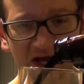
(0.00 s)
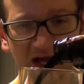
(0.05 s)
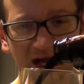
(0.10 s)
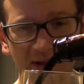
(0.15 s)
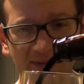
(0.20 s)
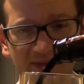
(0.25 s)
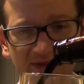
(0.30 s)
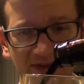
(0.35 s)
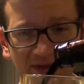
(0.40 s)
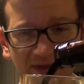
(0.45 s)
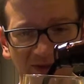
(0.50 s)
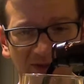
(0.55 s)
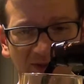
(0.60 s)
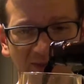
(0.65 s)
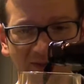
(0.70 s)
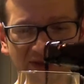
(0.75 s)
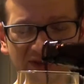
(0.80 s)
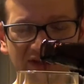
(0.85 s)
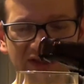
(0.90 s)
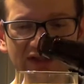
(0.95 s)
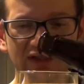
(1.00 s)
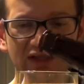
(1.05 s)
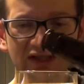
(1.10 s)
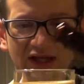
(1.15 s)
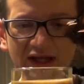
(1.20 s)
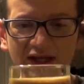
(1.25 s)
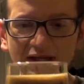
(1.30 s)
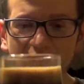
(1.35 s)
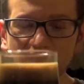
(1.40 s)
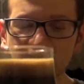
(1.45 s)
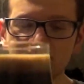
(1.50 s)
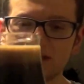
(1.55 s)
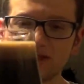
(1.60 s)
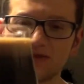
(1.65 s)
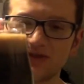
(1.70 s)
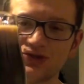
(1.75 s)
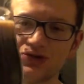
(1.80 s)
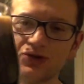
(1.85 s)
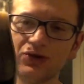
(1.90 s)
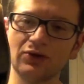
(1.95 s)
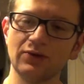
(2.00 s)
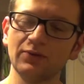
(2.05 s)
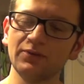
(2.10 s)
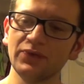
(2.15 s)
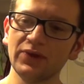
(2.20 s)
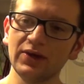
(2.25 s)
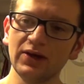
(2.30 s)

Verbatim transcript: absolutely ridiculously strong.